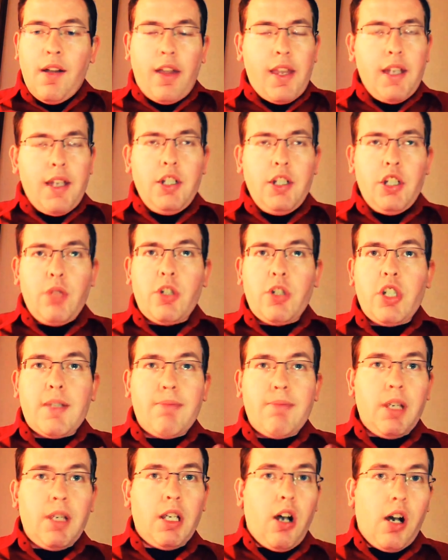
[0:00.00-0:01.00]
I think she was
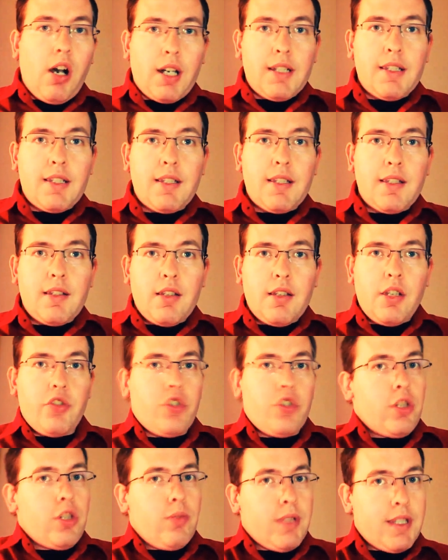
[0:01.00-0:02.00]
just being honest,
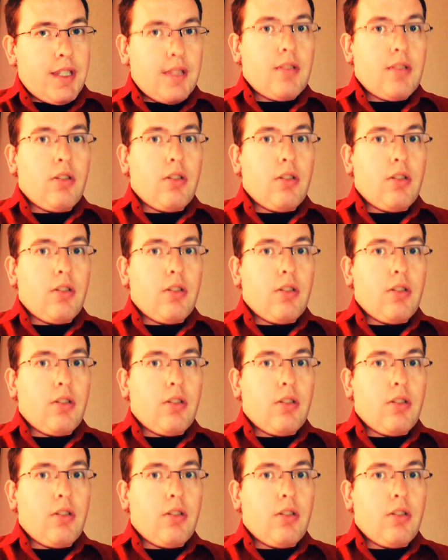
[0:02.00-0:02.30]
and she was